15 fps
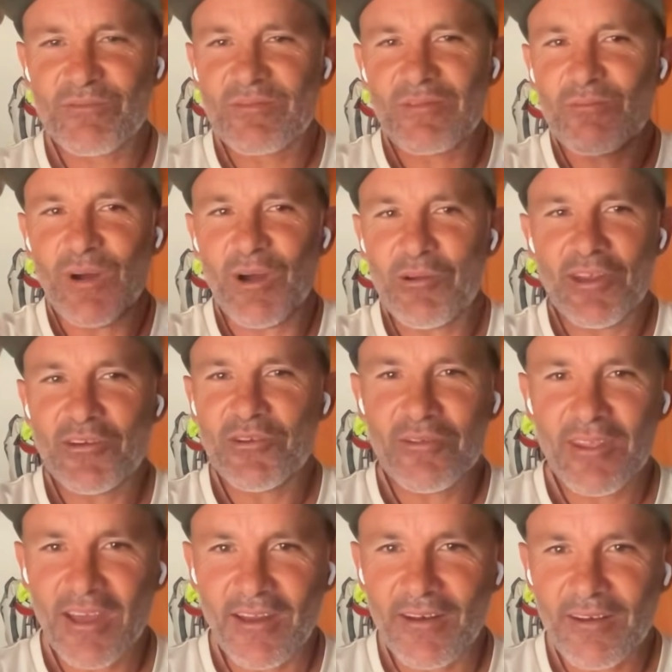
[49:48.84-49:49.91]
why would I do
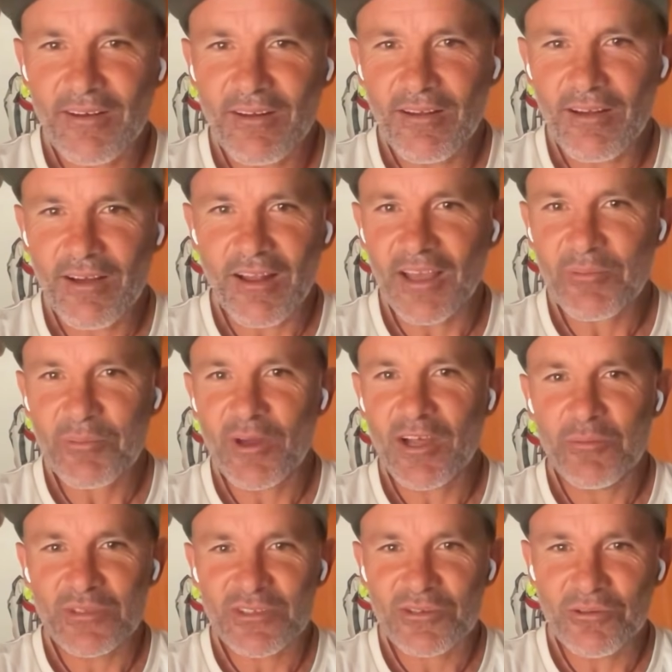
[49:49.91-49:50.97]
that? I like my
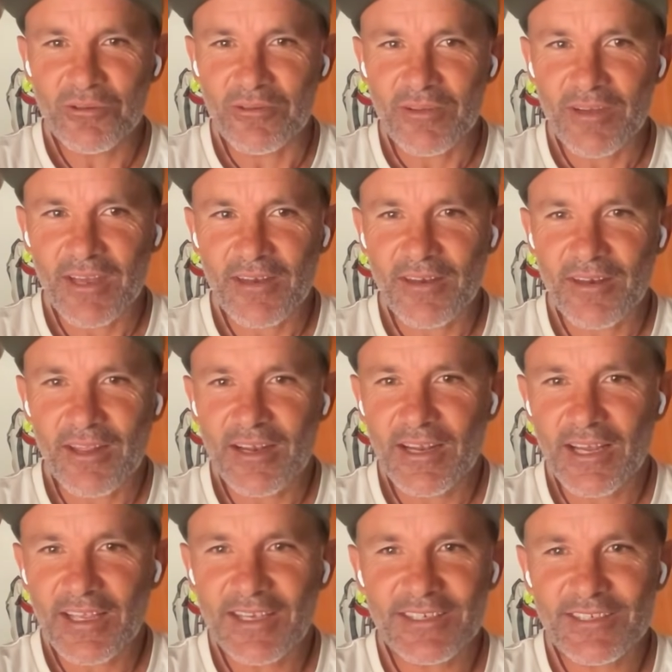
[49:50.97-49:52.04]
helmet's cool. And
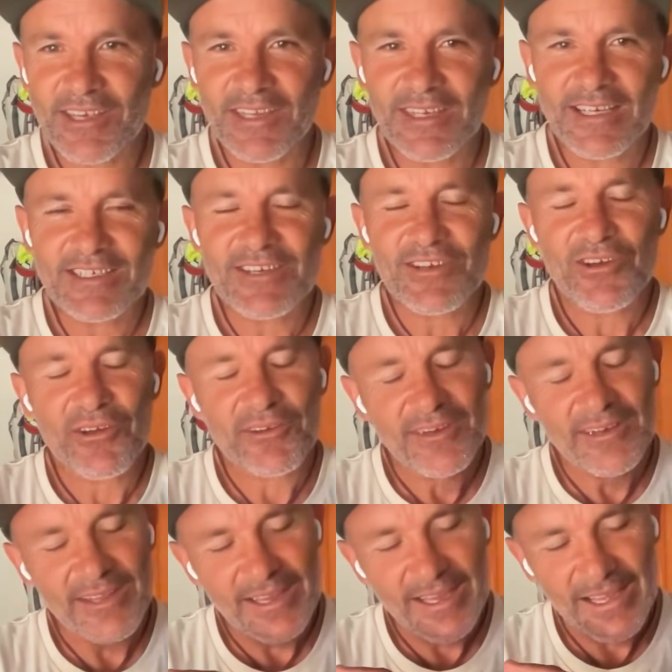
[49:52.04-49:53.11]
like he say, he does
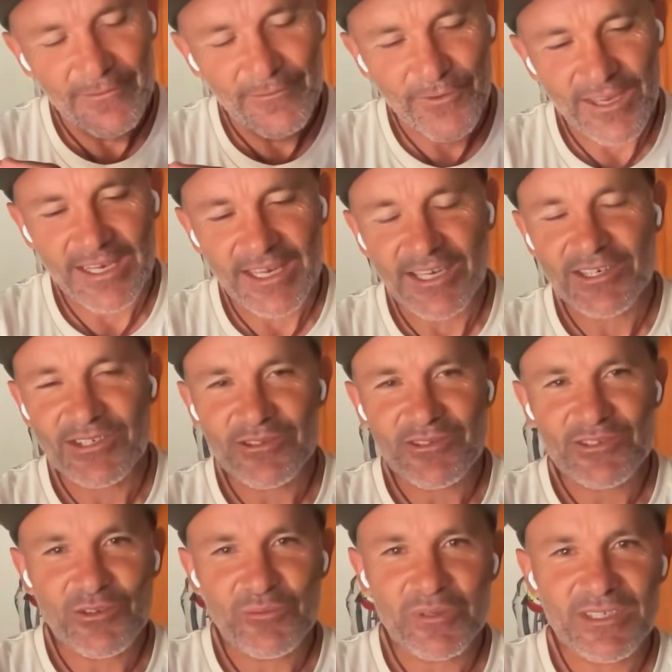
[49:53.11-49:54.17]
not feed into
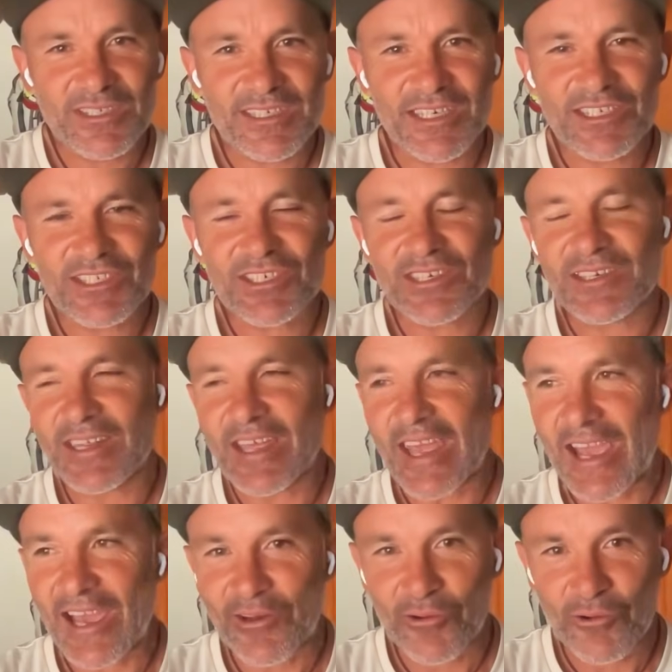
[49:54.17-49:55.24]
superstition
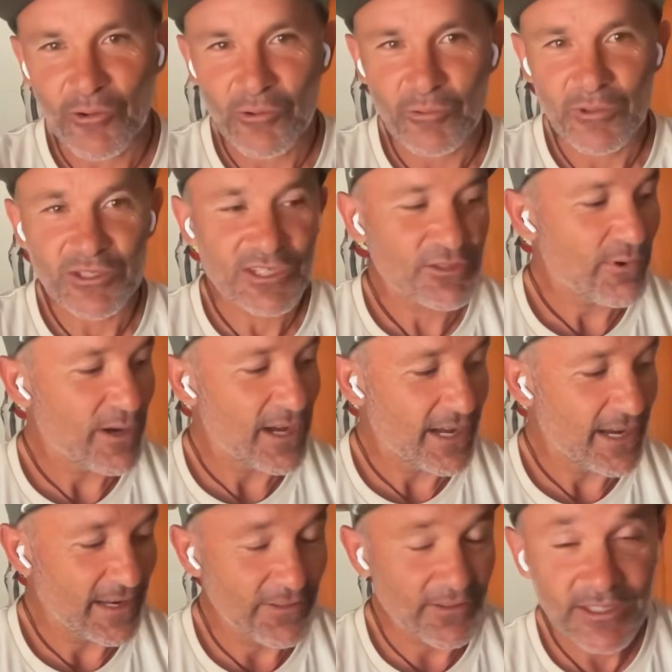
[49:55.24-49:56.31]
at all, which is
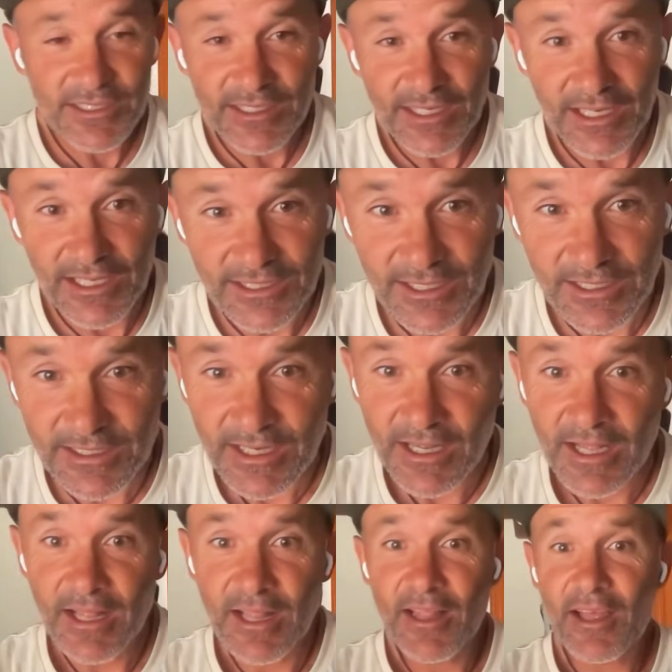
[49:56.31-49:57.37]
why in this instance,
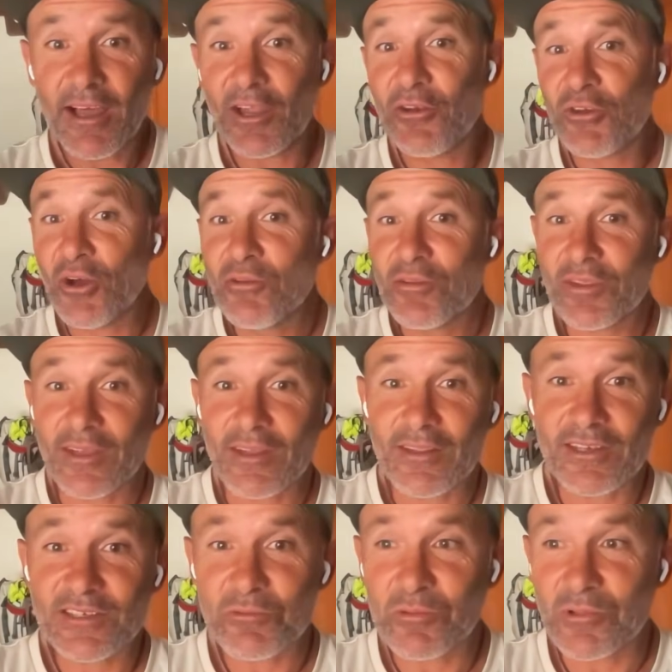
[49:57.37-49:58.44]
I don't think
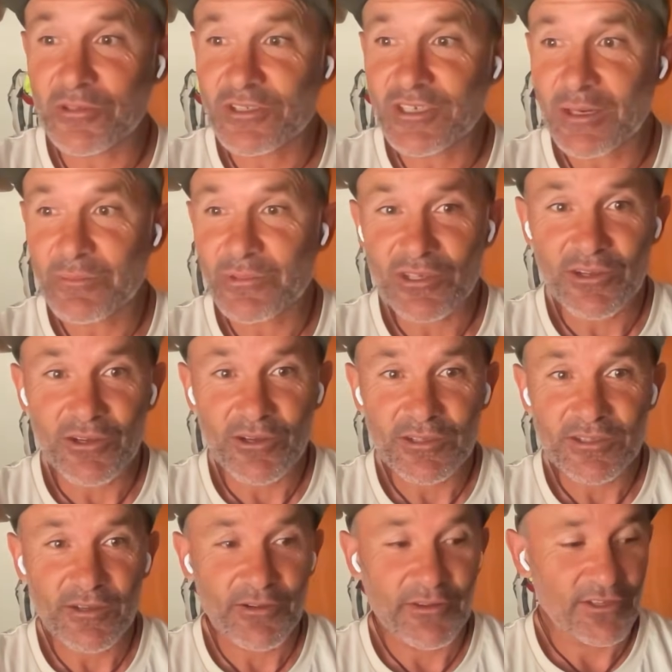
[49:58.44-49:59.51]
there's a world champs
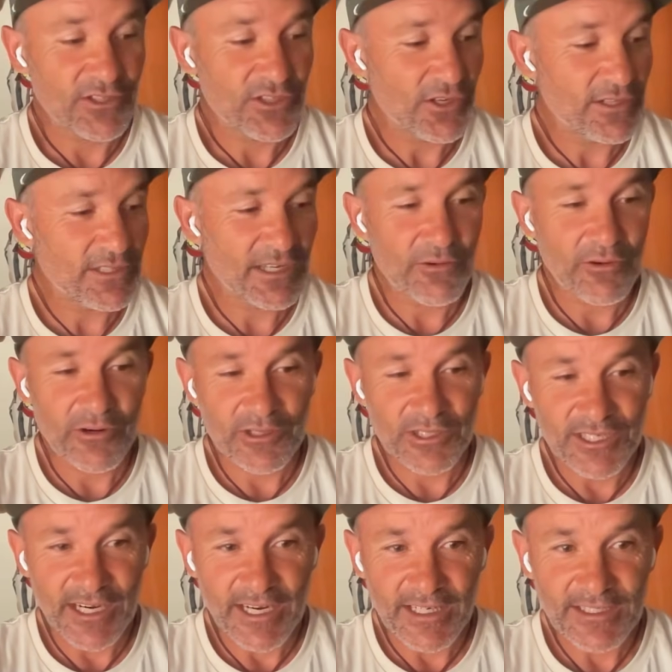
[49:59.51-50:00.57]
curse on the jersey or on
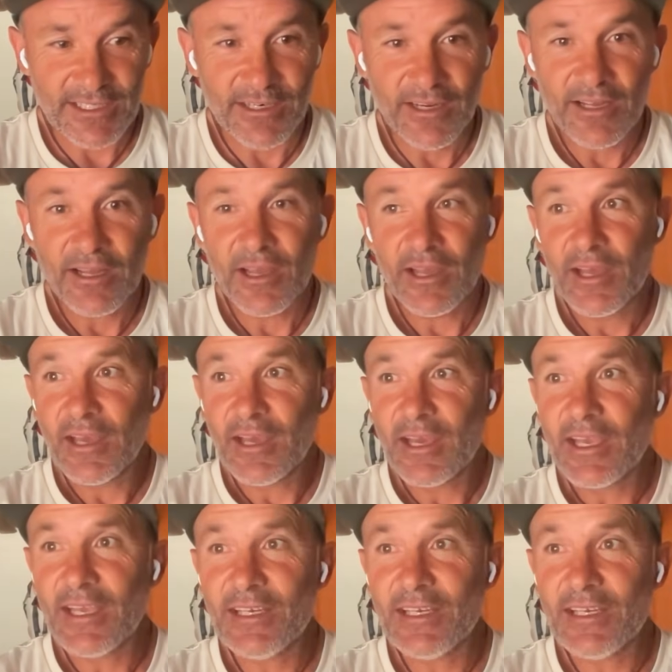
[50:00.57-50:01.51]
Jackson. He